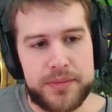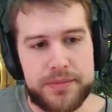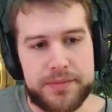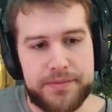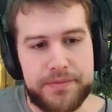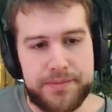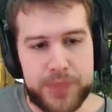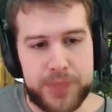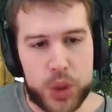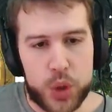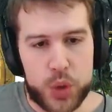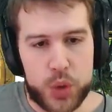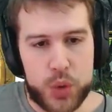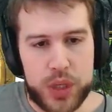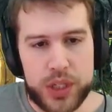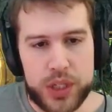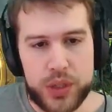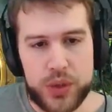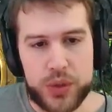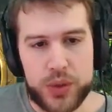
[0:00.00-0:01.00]
I'm not
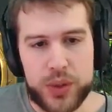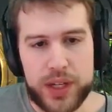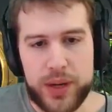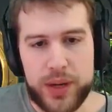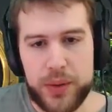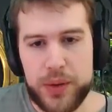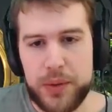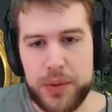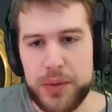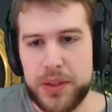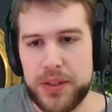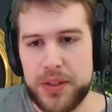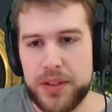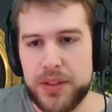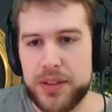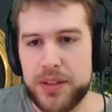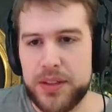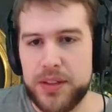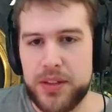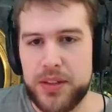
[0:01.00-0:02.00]
quite sure how I would
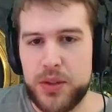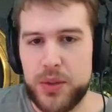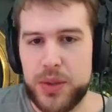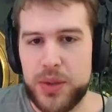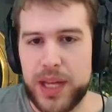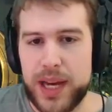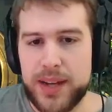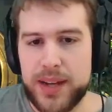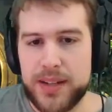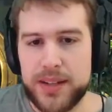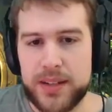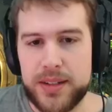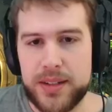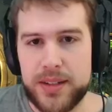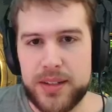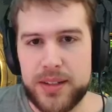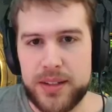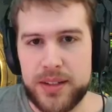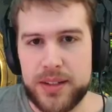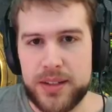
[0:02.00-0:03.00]
do that.
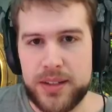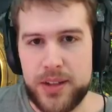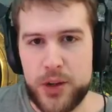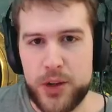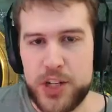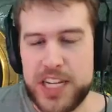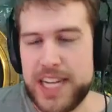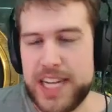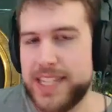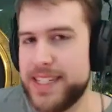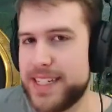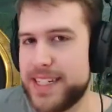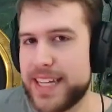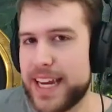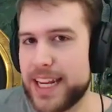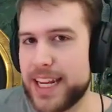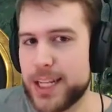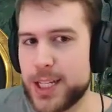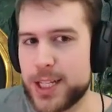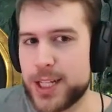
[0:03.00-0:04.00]
Don't tend to
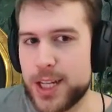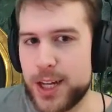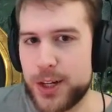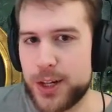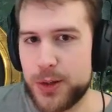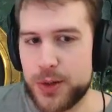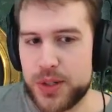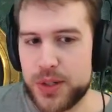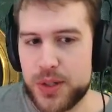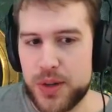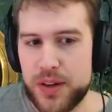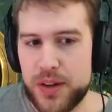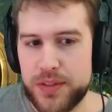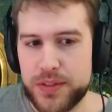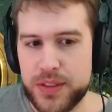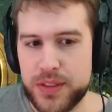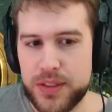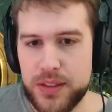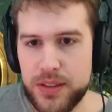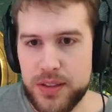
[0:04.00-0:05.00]
get encircled too
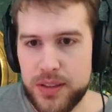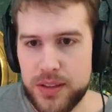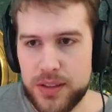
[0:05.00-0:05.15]
often.